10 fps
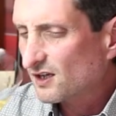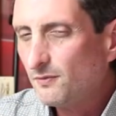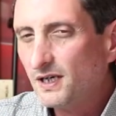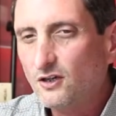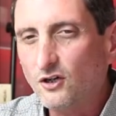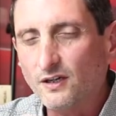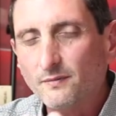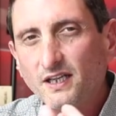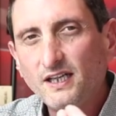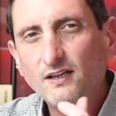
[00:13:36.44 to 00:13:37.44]
Oh my god,
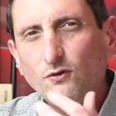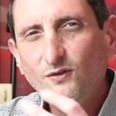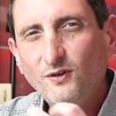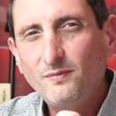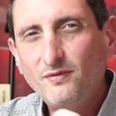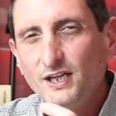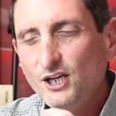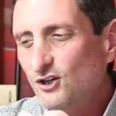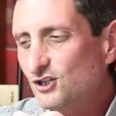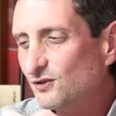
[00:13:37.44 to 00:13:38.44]
I'm getting all the
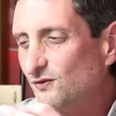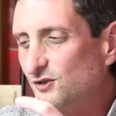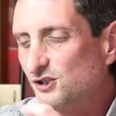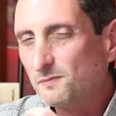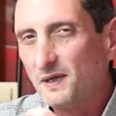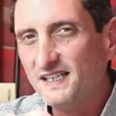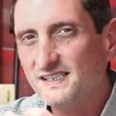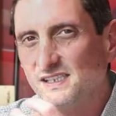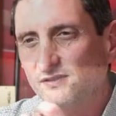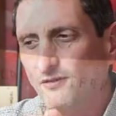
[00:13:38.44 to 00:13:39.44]
brioche, all the
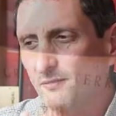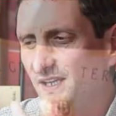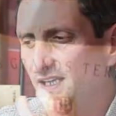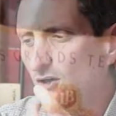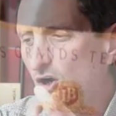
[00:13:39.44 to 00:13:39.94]
spices from the